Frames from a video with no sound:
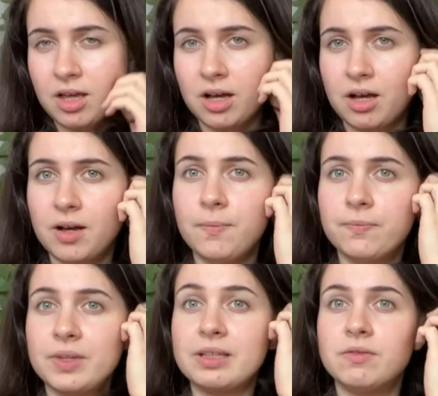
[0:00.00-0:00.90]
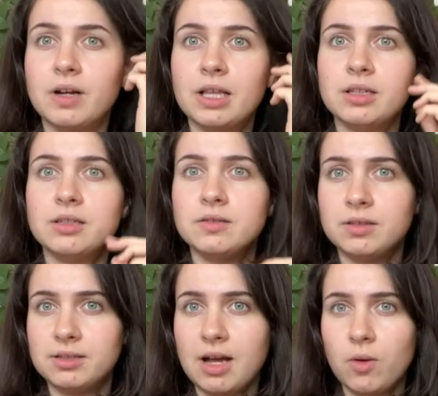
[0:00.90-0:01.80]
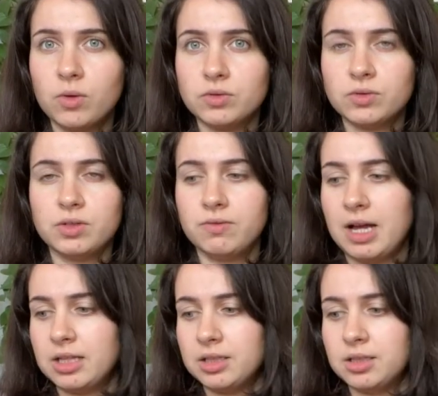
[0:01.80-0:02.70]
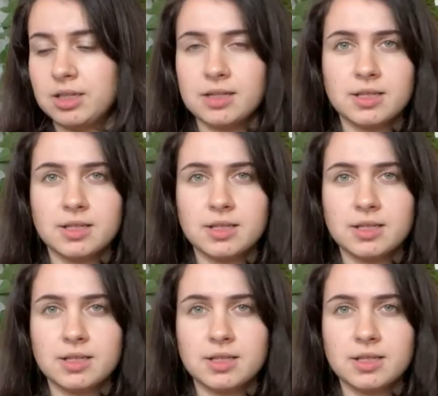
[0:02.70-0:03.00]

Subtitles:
Not the violin, the towels. The violin gets